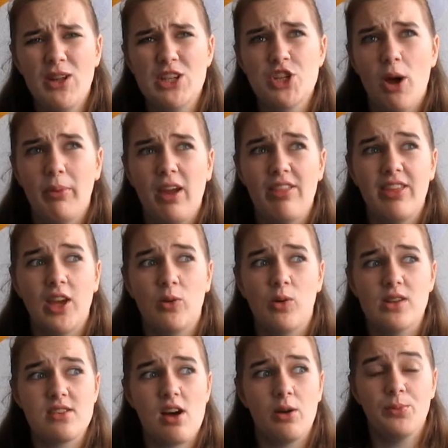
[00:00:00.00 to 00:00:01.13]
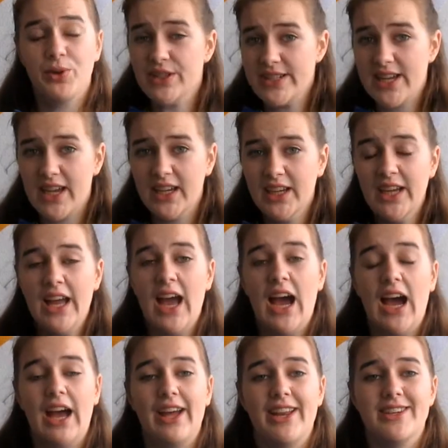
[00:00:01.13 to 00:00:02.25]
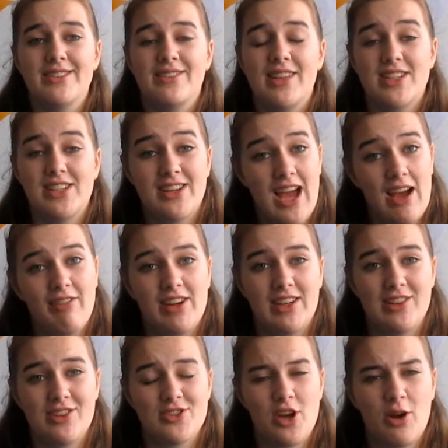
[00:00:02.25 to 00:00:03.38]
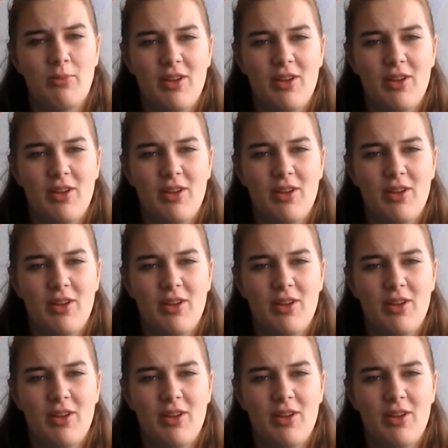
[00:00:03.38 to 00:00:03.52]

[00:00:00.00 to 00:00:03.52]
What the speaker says: shopping, I think it was on Monday, and they didn't have any in the shop.